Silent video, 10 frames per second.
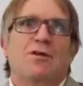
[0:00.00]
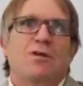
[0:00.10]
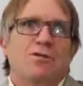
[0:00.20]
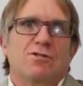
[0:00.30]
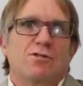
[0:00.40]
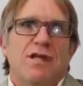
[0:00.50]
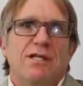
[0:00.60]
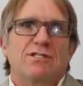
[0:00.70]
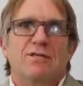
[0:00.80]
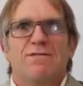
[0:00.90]

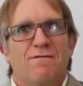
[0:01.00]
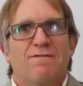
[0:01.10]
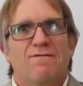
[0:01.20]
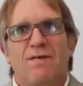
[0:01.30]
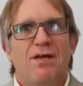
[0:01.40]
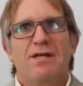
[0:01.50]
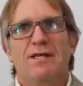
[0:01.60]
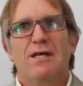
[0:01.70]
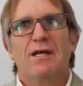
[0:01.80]
consultation fee